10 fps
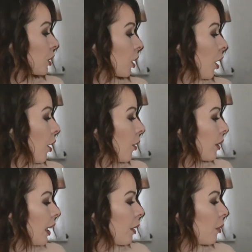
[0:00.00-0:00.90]

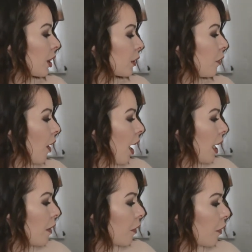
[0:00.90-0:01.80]
so it was
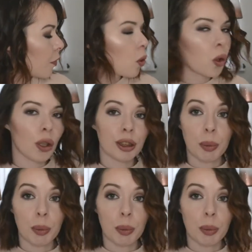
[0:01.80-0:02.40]
five for